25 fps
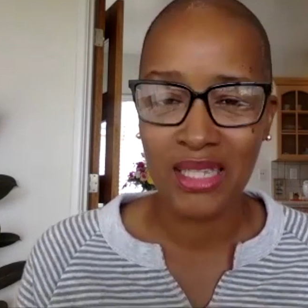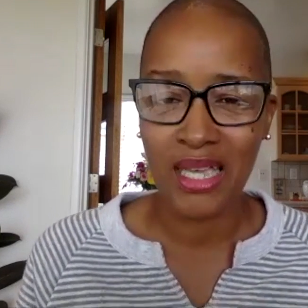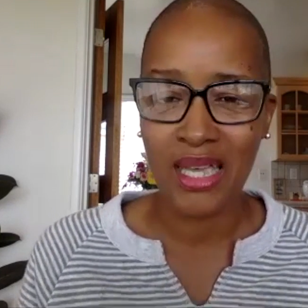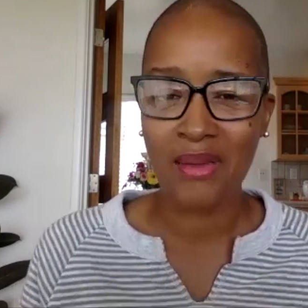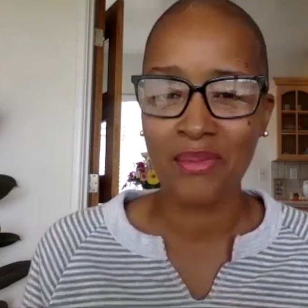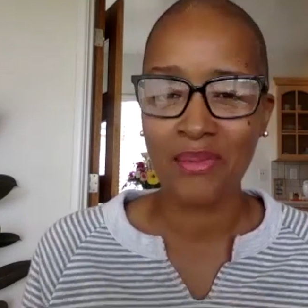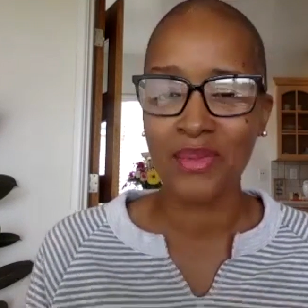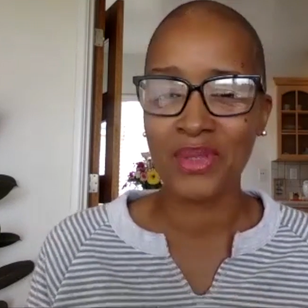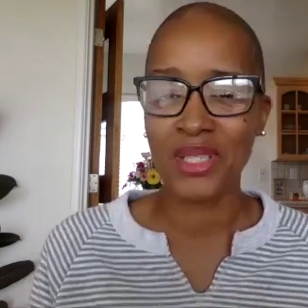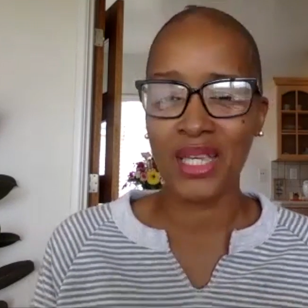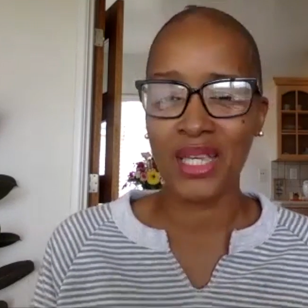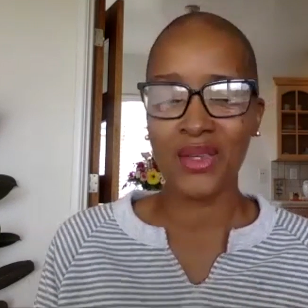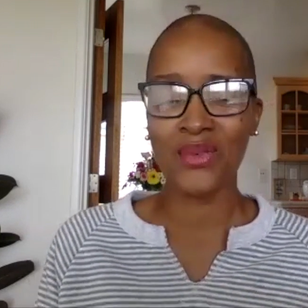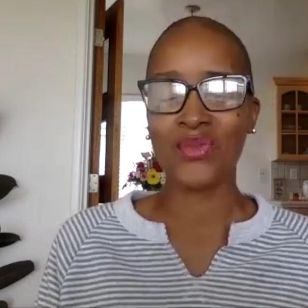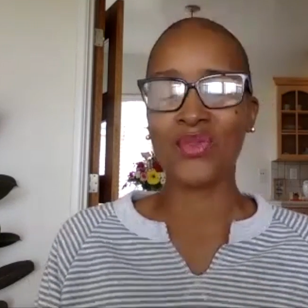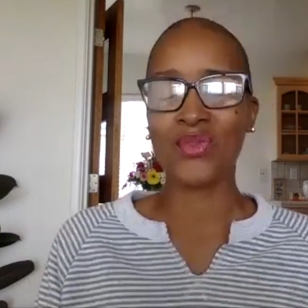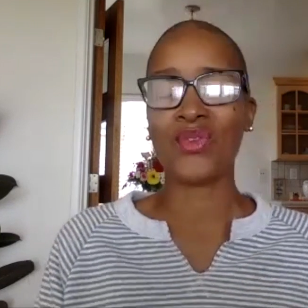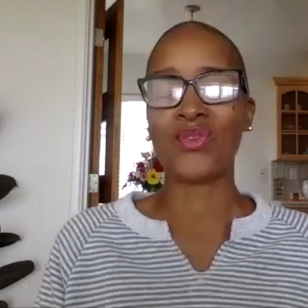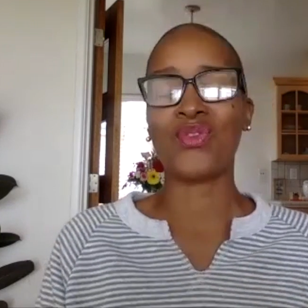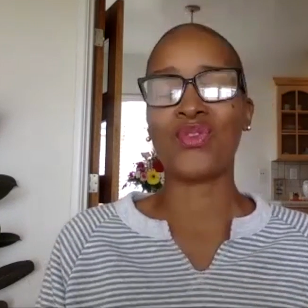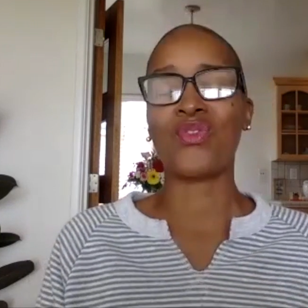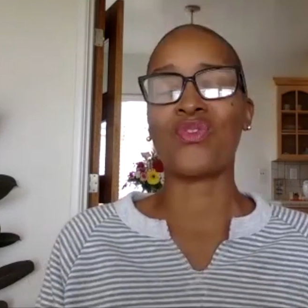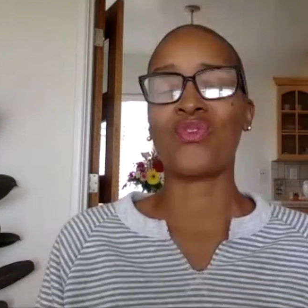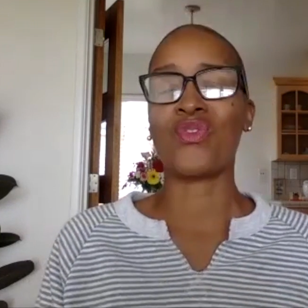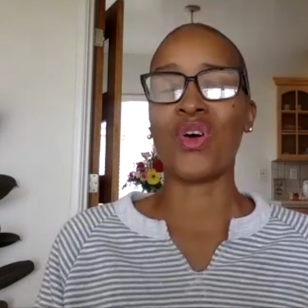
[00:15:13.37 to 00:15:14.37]
I'm thankful
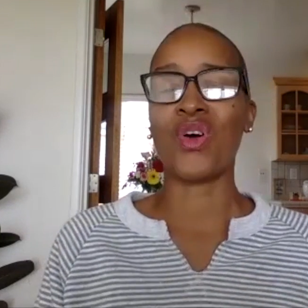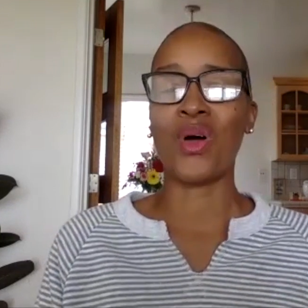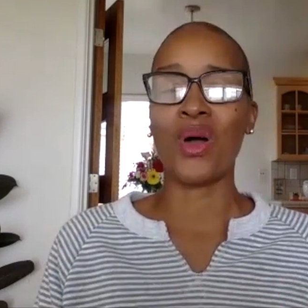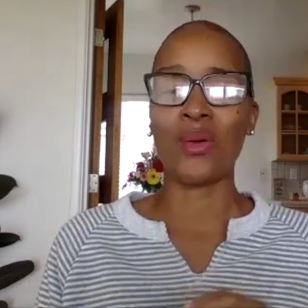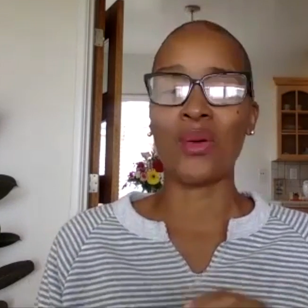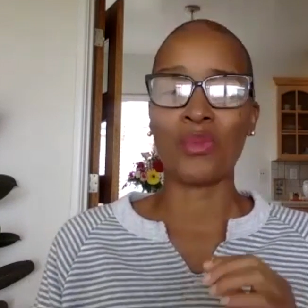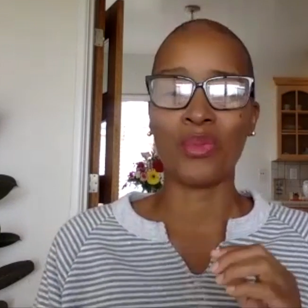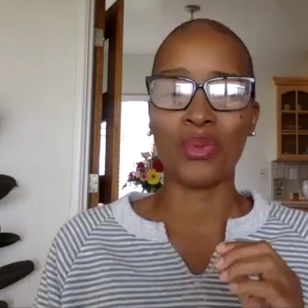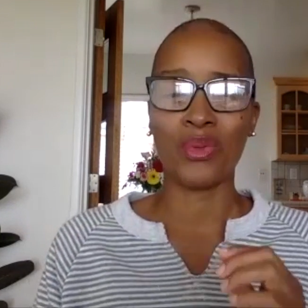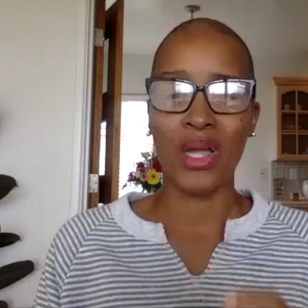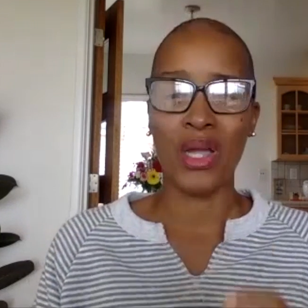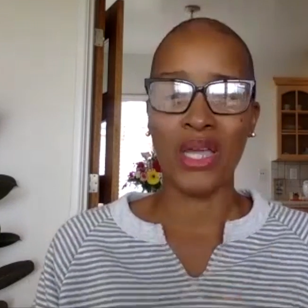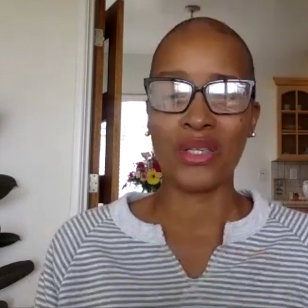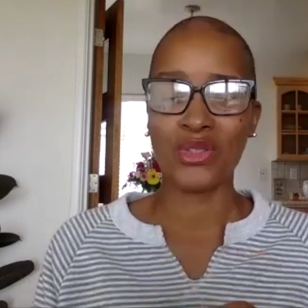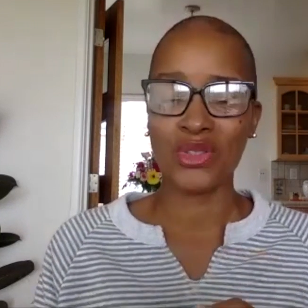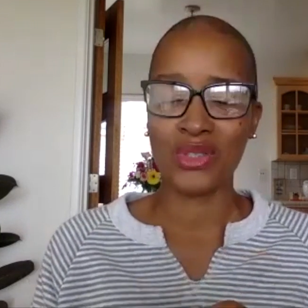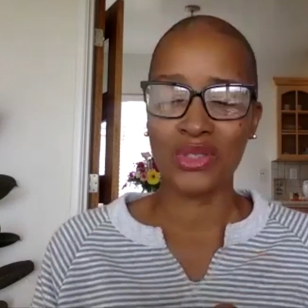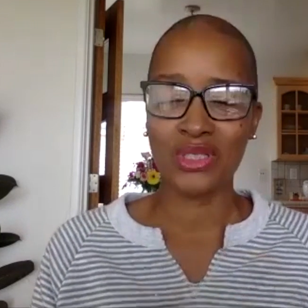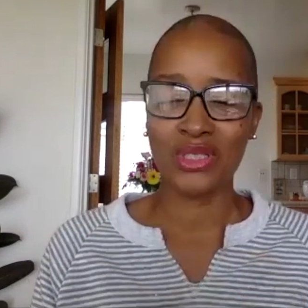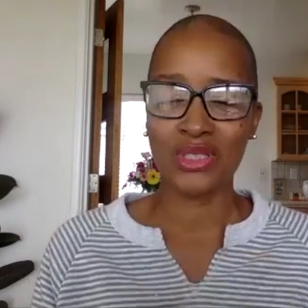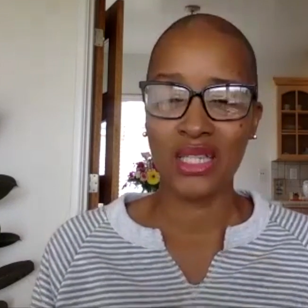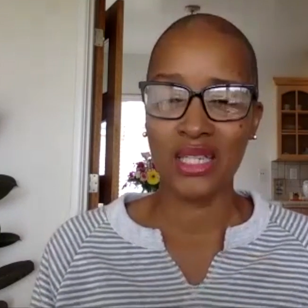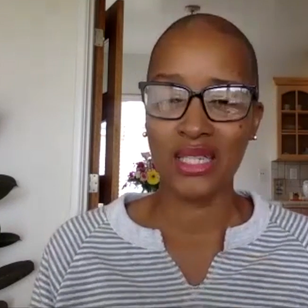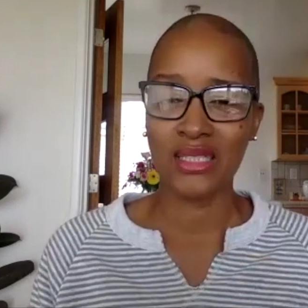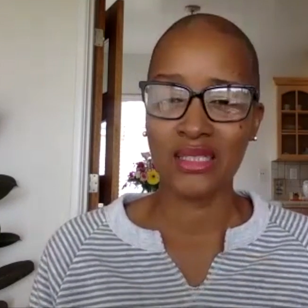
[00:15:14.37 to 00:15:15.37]
for Vaughn Bratcher
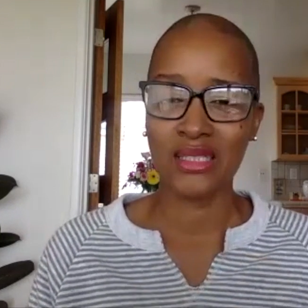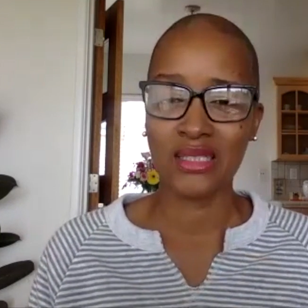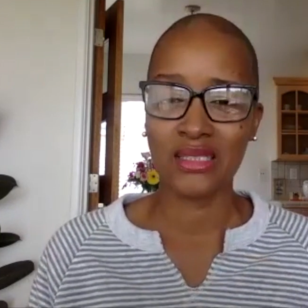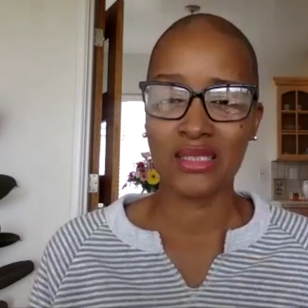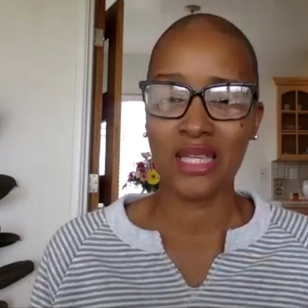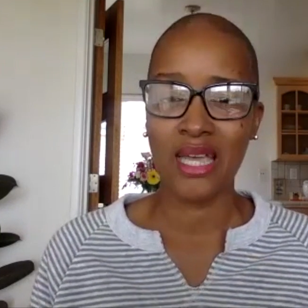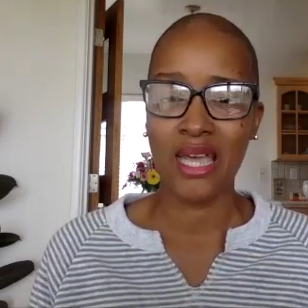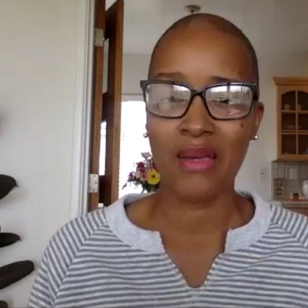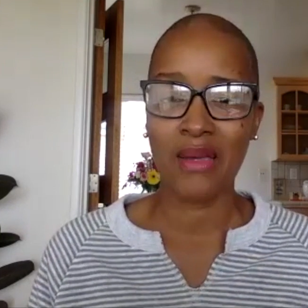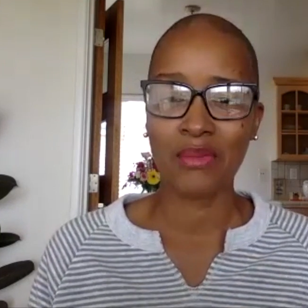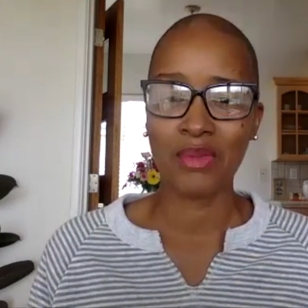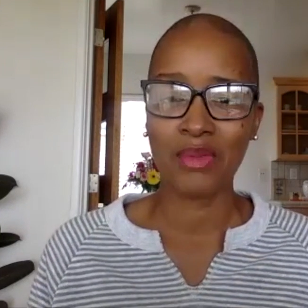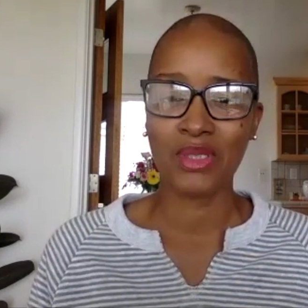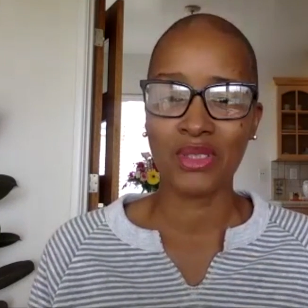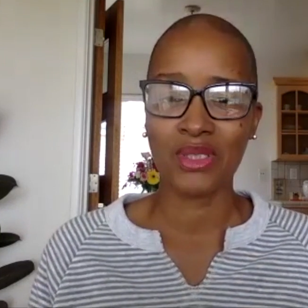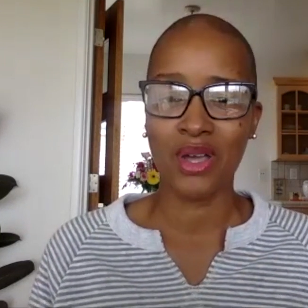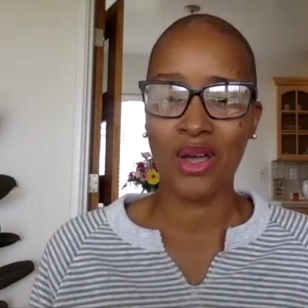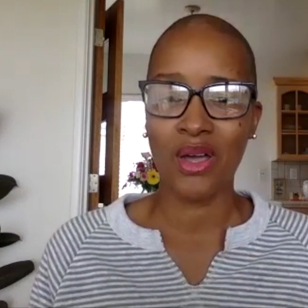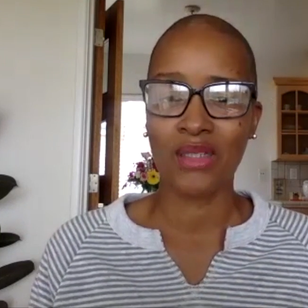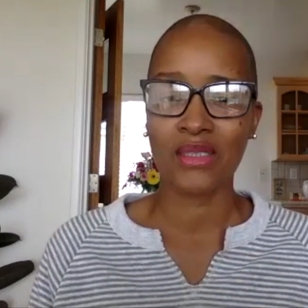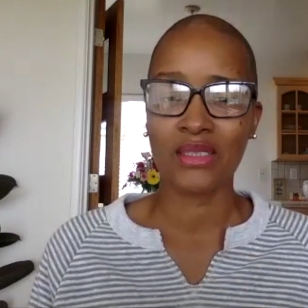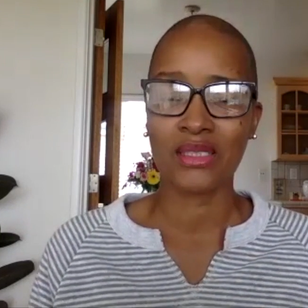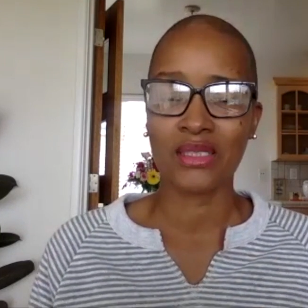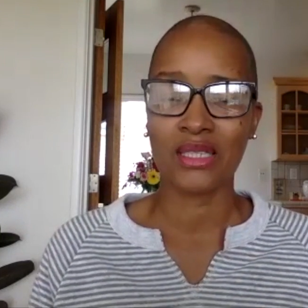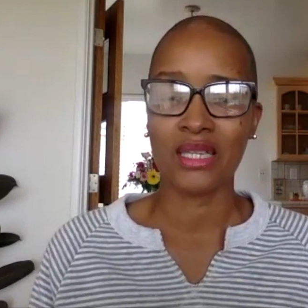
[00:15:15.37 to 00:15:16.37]
taking the time to
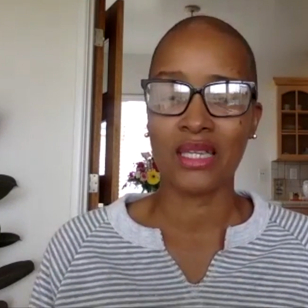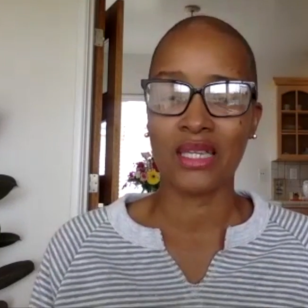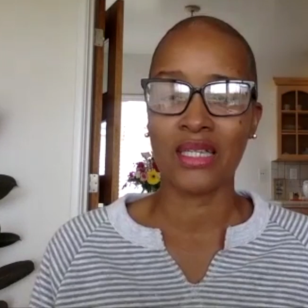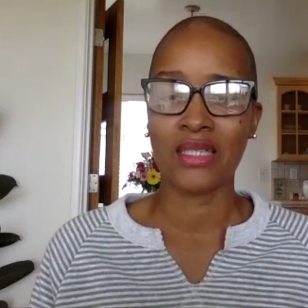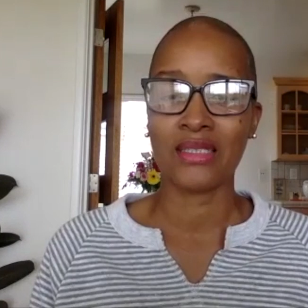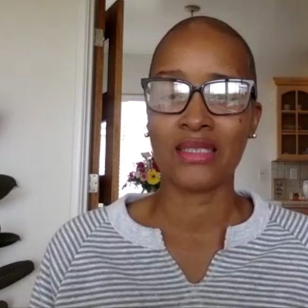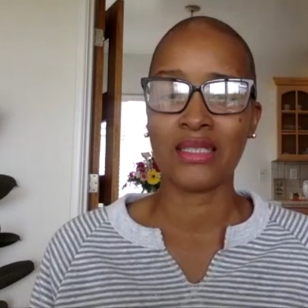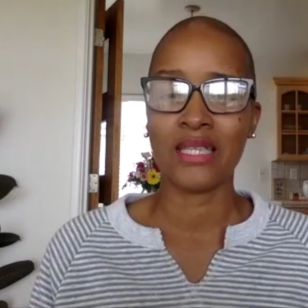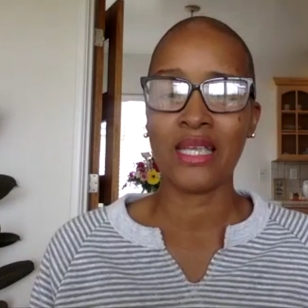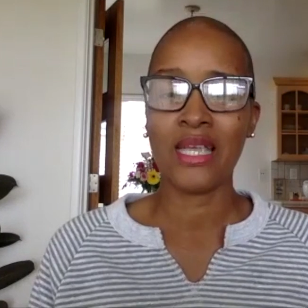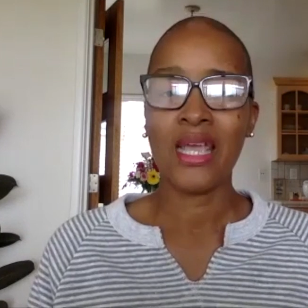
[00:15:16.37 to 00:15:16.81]
talk to us.